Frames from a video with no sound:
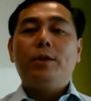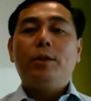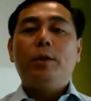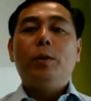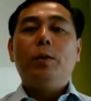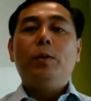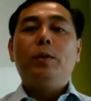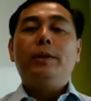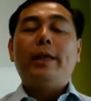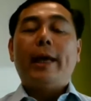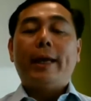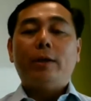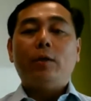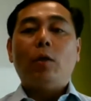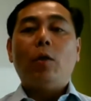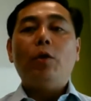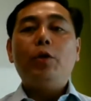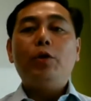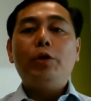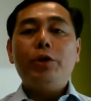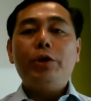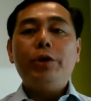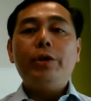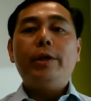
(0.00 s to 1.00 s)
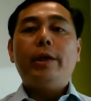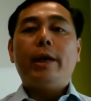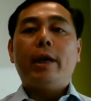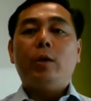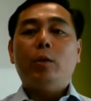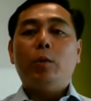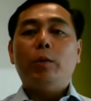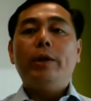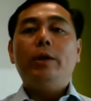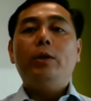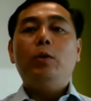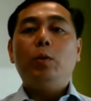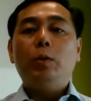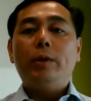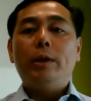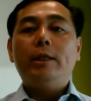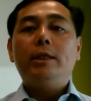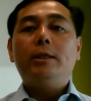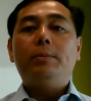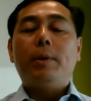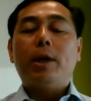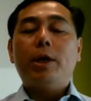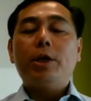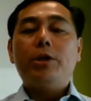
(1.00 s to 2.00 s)
So technology can only do
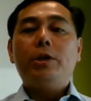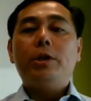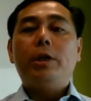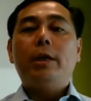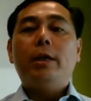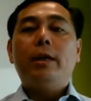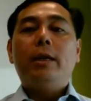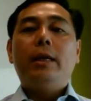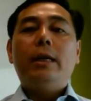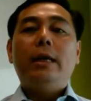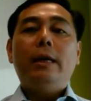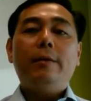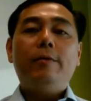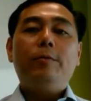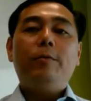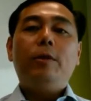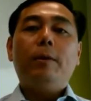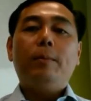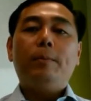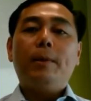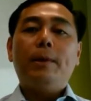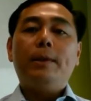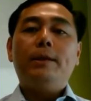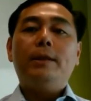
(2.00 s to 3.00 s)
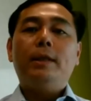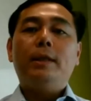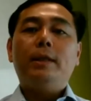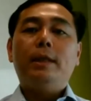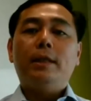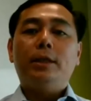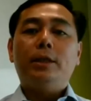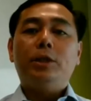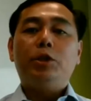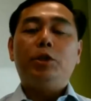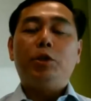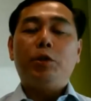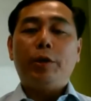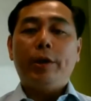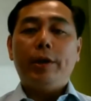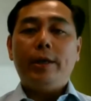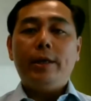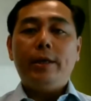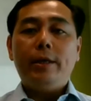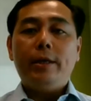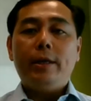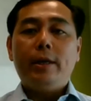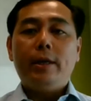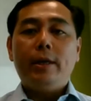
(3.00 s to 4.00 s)
this much if the person is
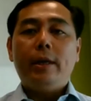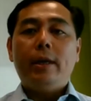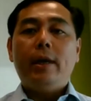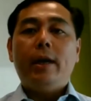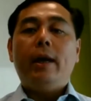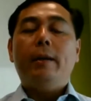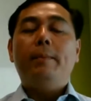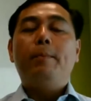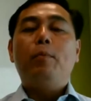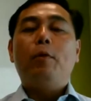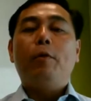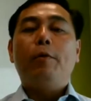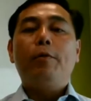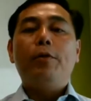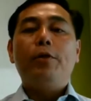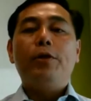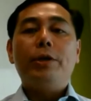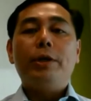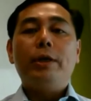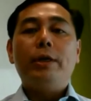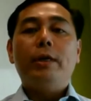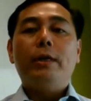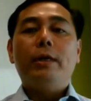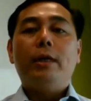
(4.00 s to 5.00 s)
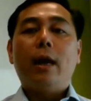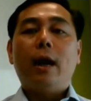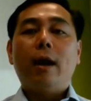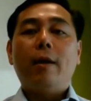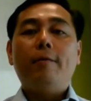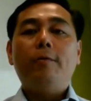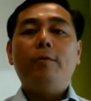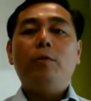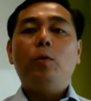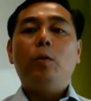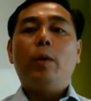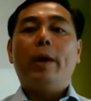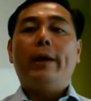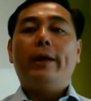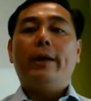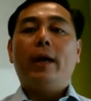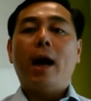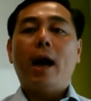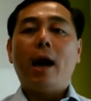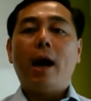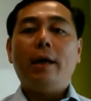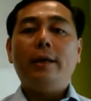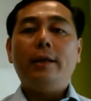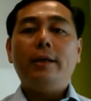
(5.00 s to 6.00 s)
trained and proficient enough to
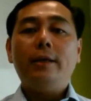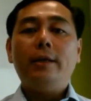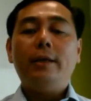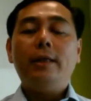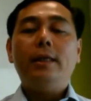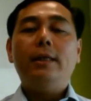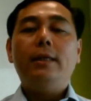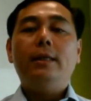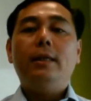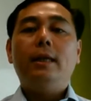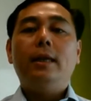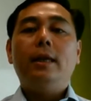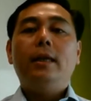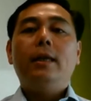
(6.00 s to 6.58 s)
enhance it,